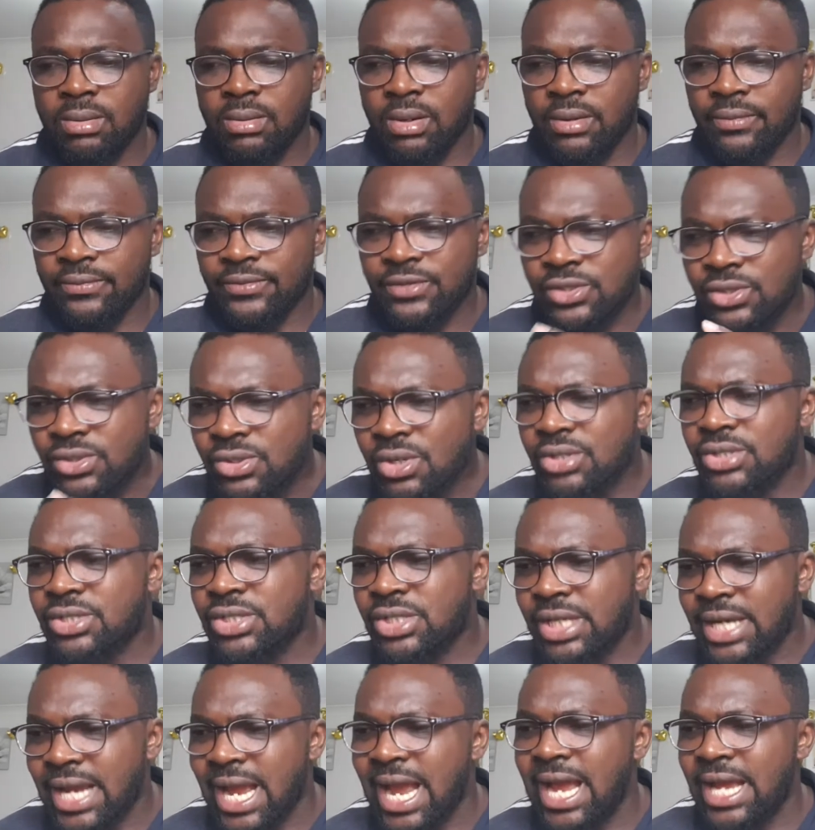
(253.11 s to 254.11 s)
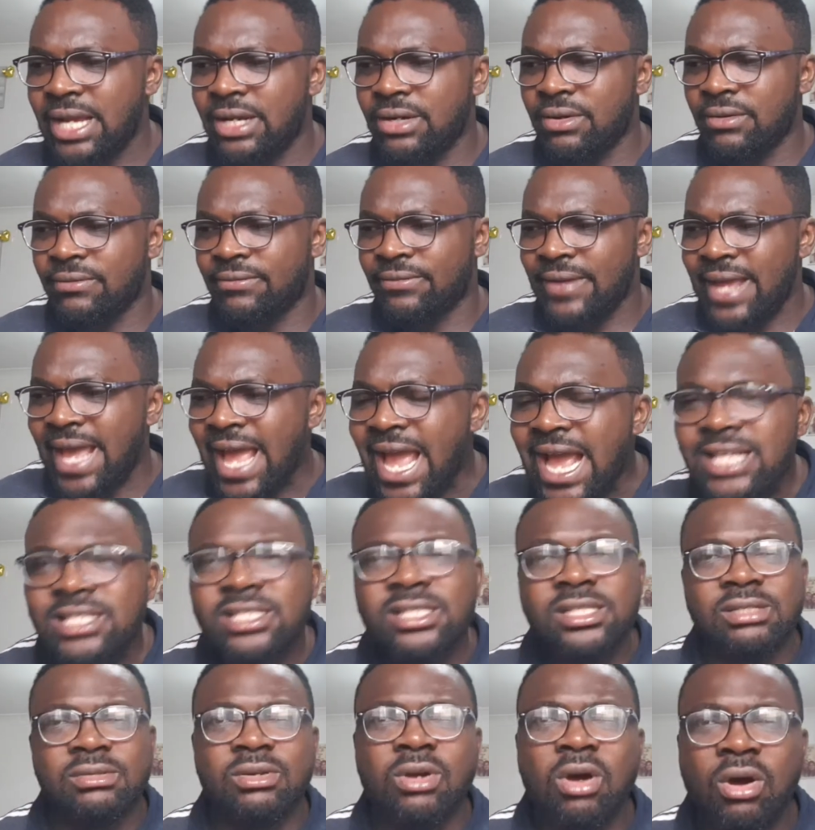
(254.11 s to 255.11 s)
of such kind of
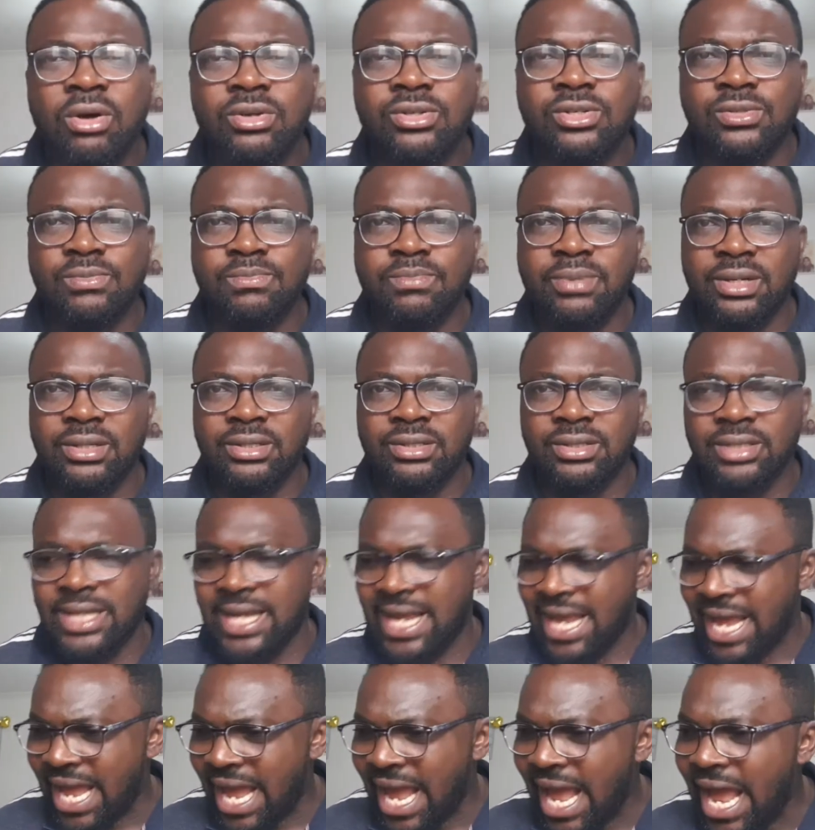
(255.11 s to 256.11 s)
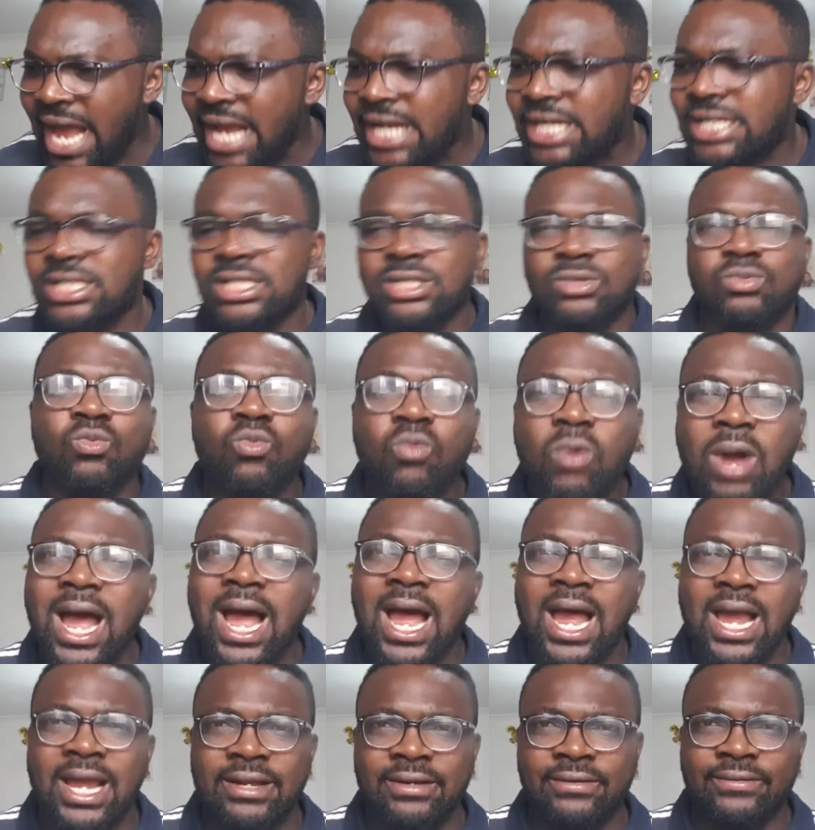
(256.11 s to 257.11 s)
ex-husband,
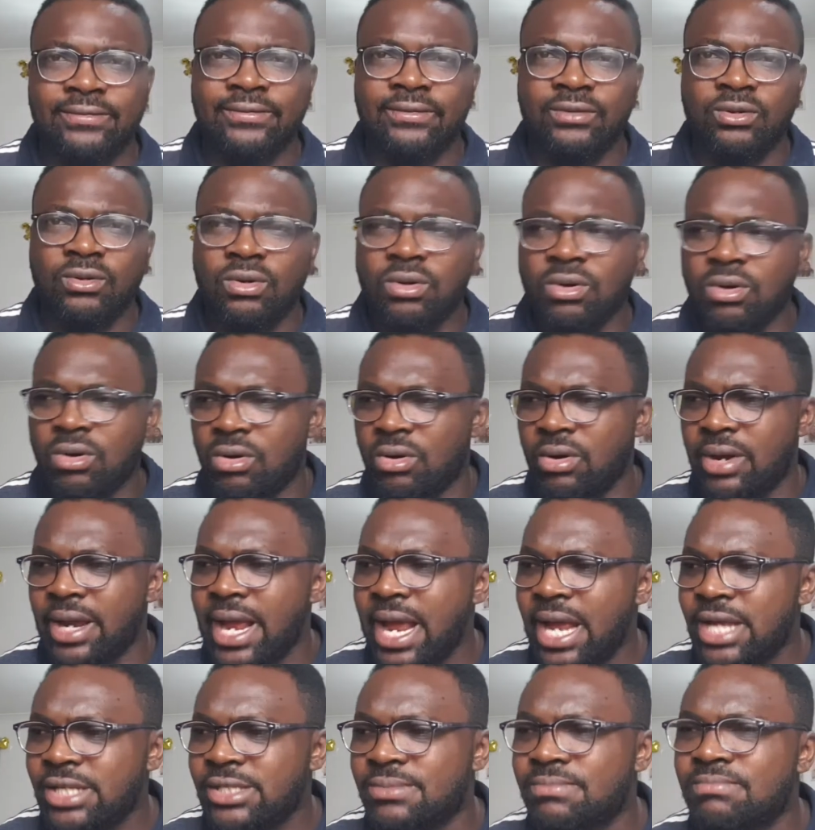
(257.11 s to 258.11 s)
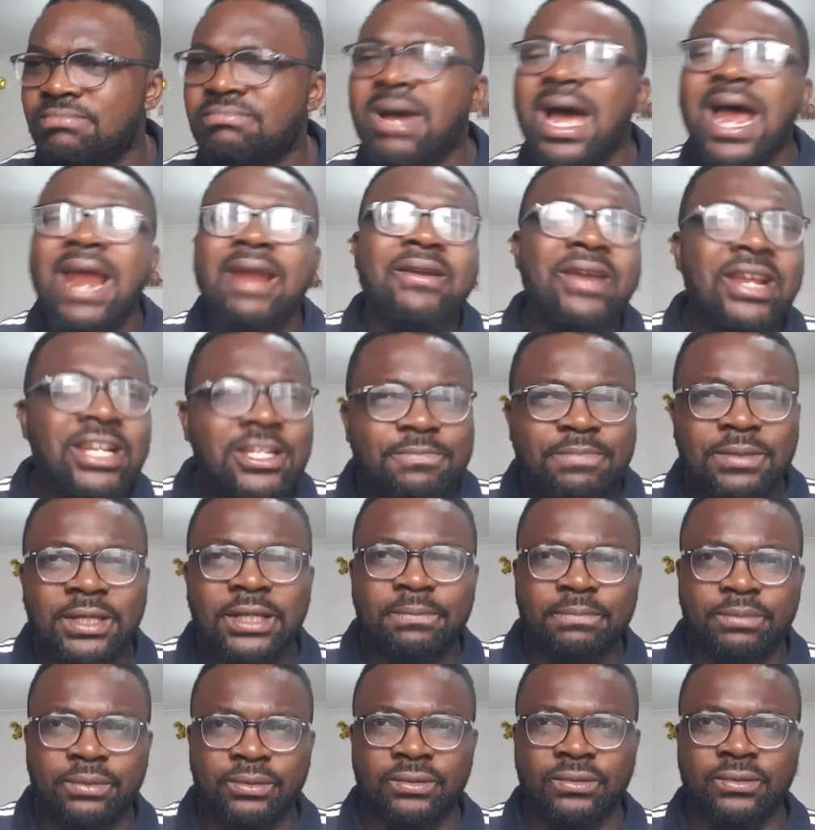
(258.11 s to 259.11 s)
ex-wife, or ex-married
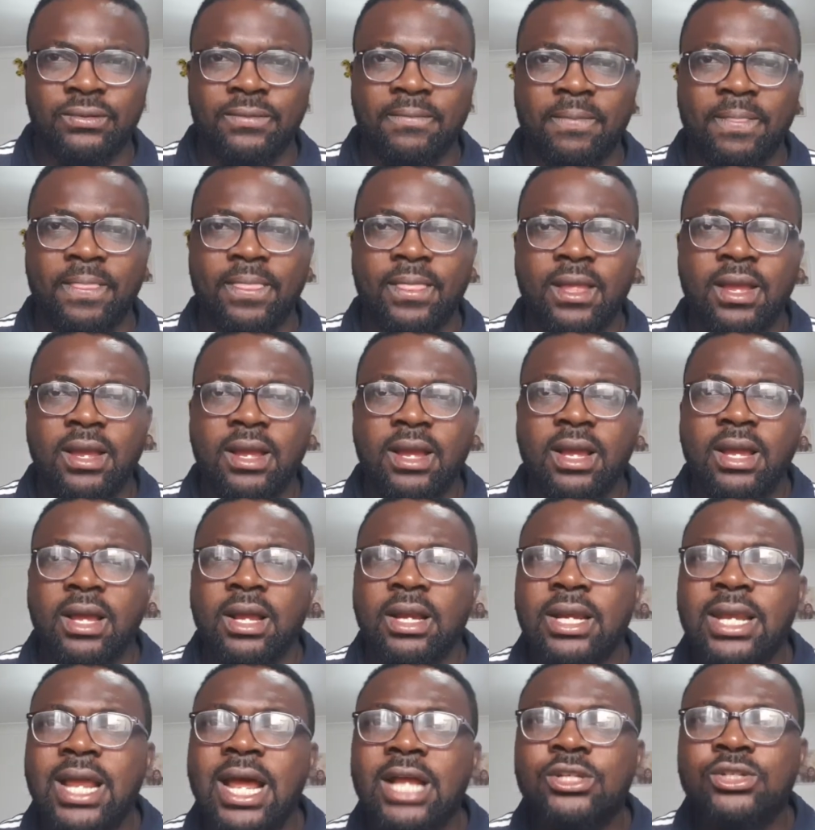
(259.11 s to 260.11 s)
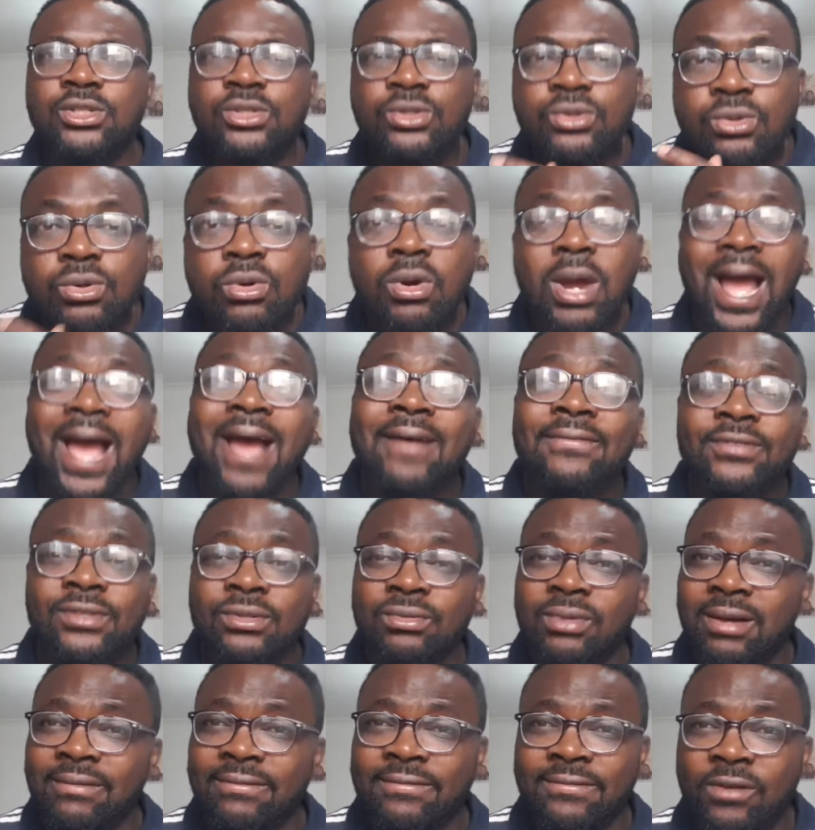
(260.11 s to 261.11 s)
people that you have
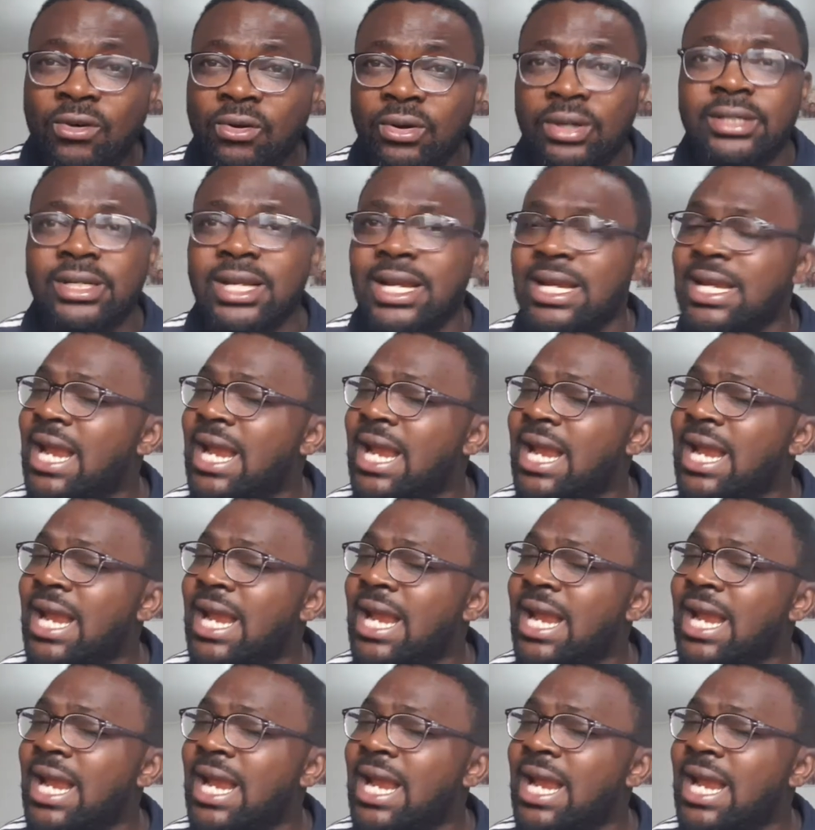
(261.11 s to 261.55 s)
to avoid.